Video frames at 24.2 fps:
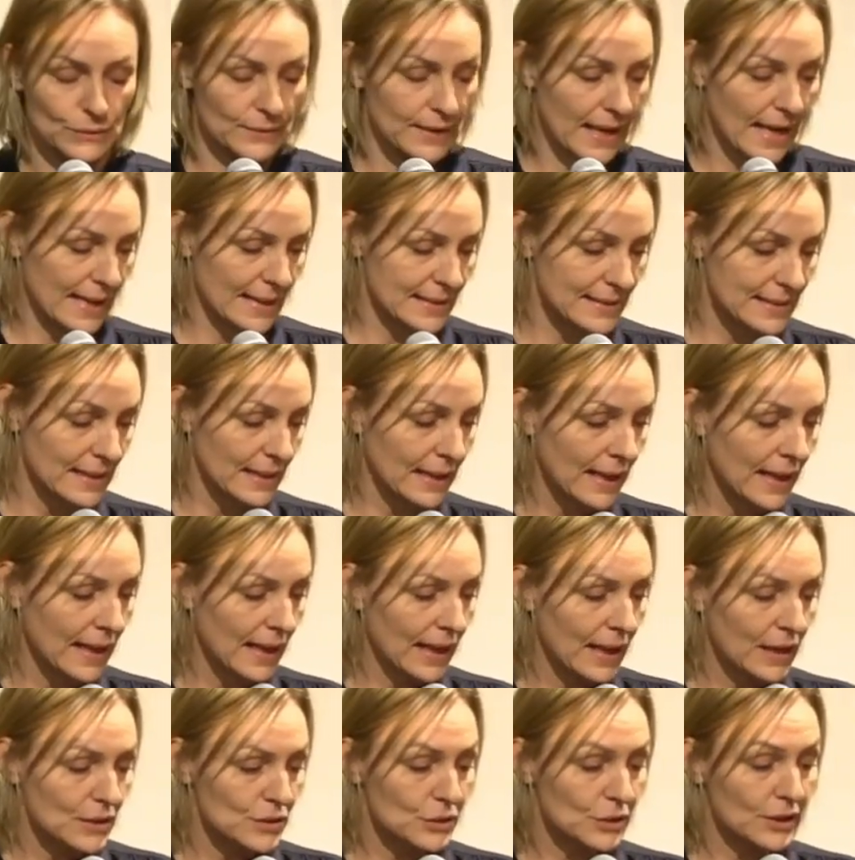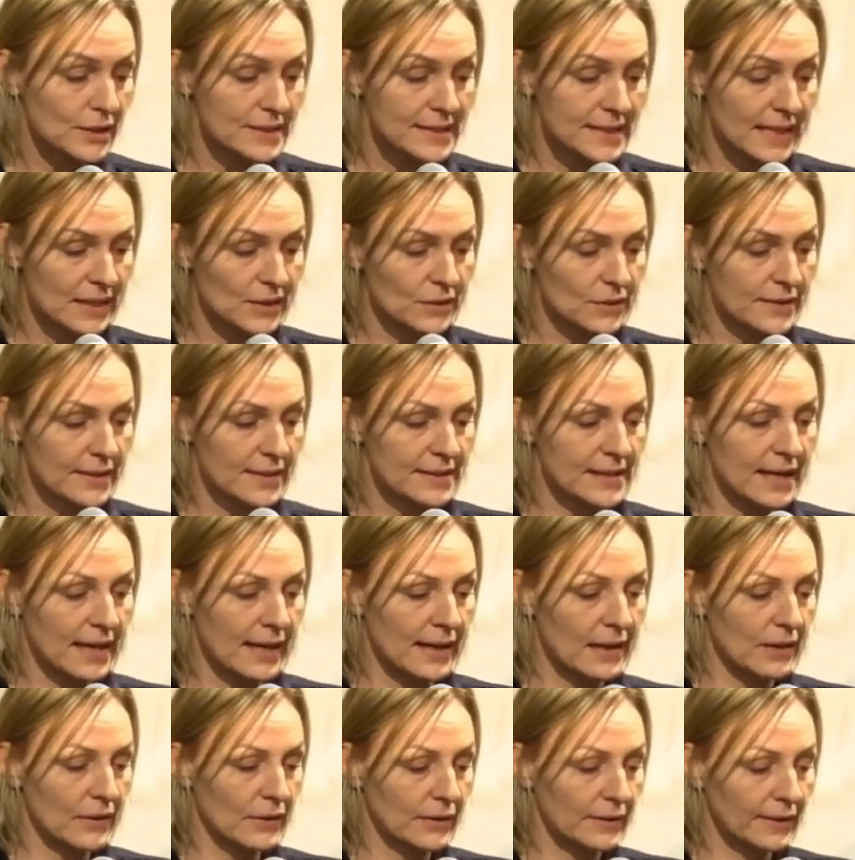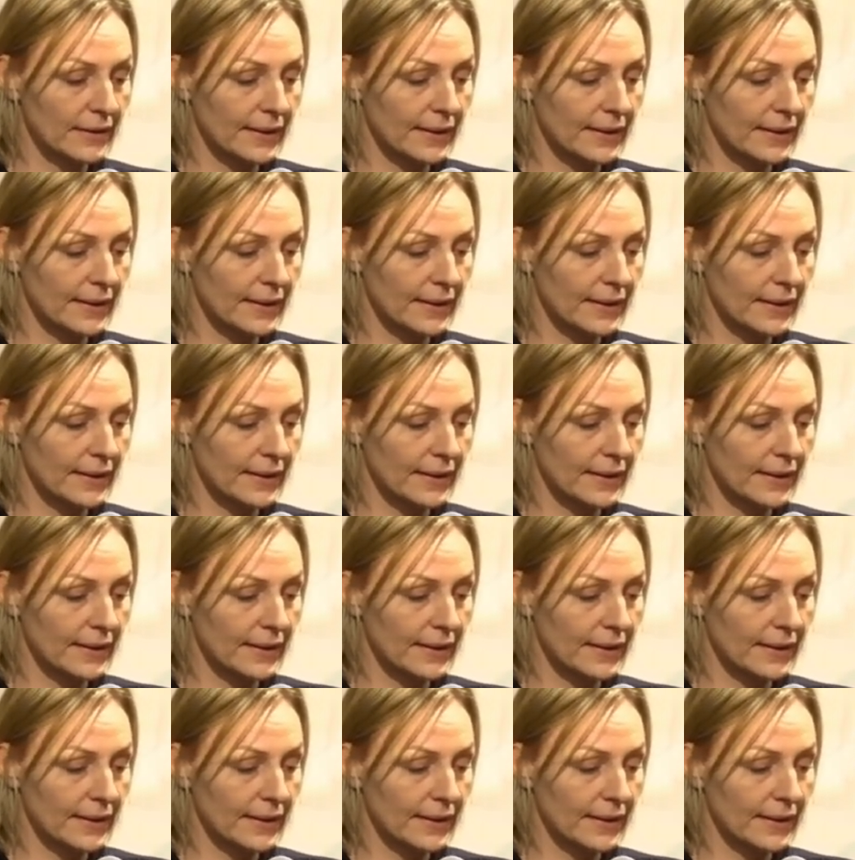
that, to continue the dialogue.